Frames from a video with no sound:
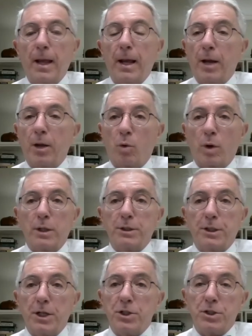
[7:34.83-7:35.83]
And
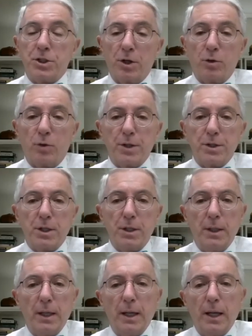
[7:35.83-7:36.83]
organizations interested
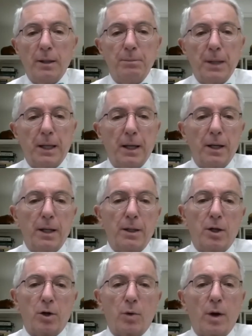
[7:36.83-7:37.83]
in beginning
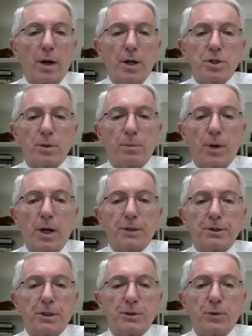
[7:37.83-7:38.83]
the accreditation
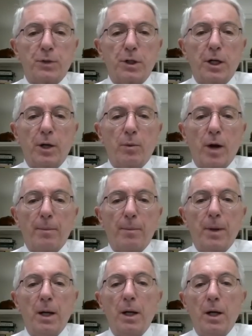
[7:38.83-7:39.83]
process for TDRAAP
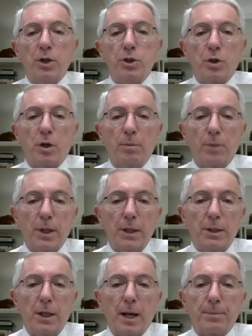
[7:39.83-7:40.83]
should complete
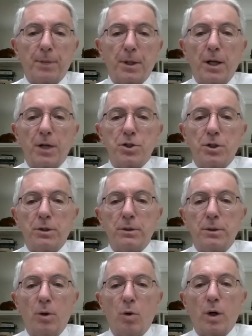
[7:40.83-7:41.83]
the application
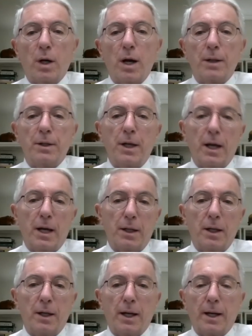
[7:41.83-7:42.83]
or contact
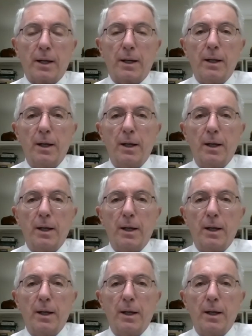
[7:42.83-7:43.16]
ENAC